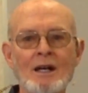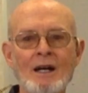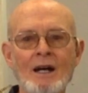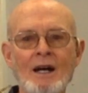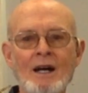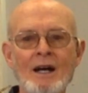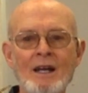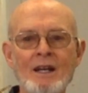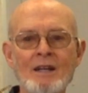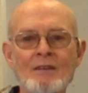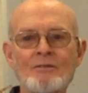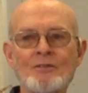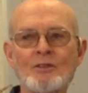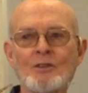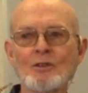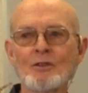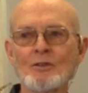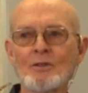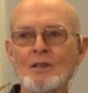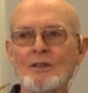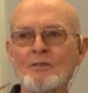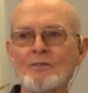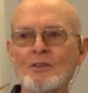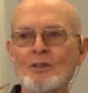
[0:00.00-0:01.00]
Uh, and if
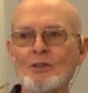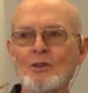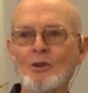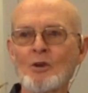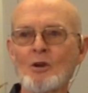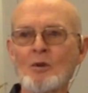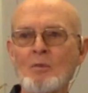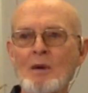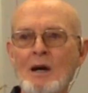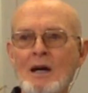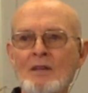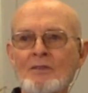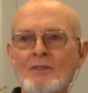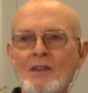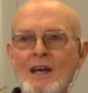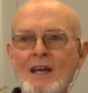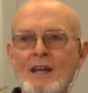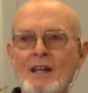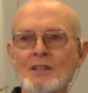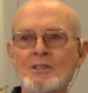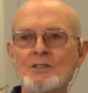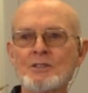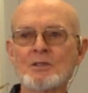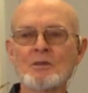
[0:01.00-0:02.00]
you, if you know about
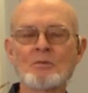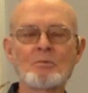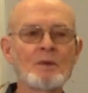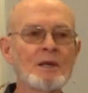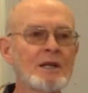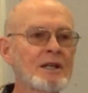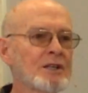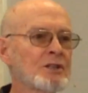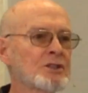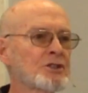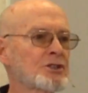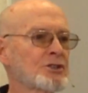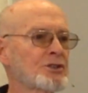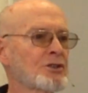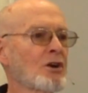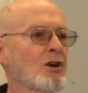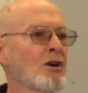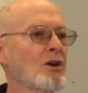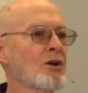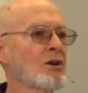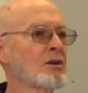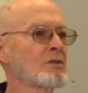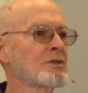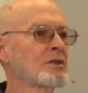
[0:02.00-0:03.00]
that, it's the biggest
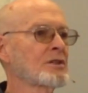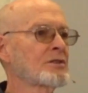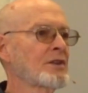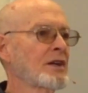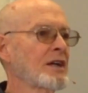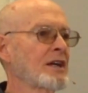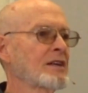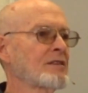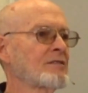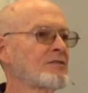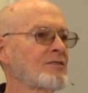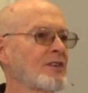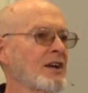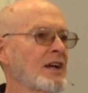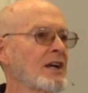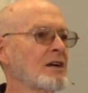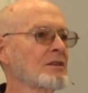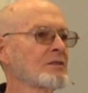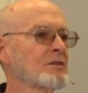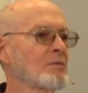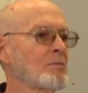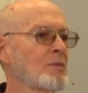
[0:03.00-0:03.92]
star that they had found.